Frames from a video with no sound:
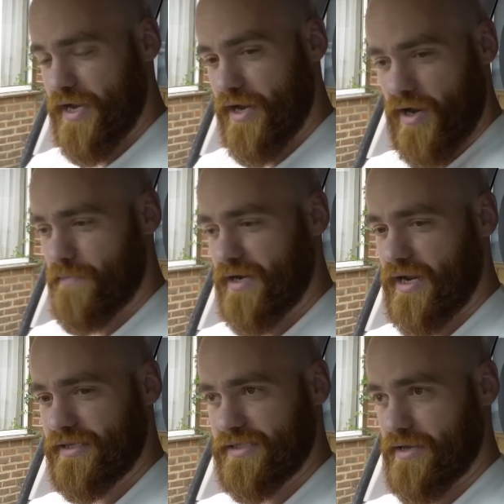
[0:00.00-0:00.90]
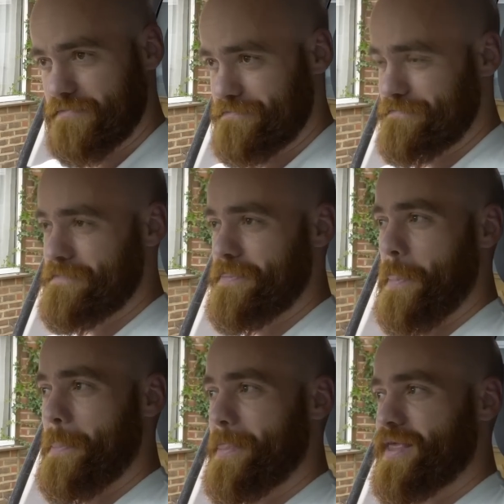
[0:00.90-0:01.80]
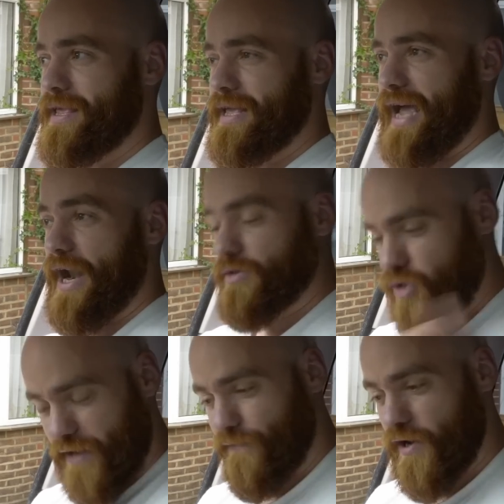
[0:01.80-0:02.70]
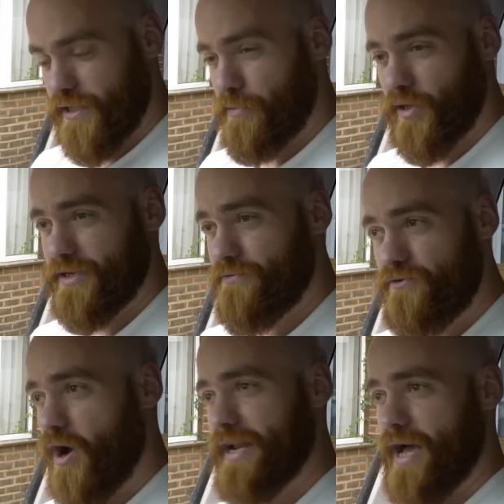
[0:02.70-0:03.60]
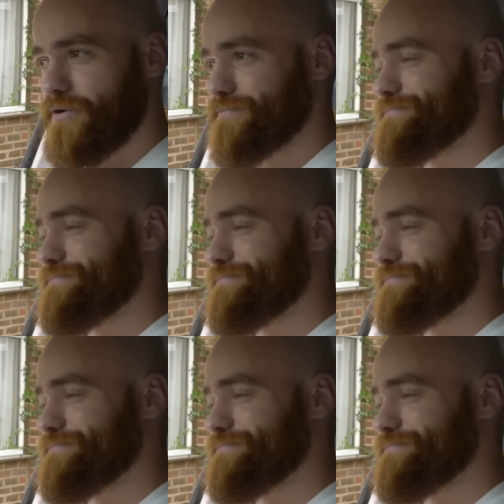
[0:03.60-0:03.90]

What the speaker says: and I'll come and collect it? And I'll transfer the deposit right now.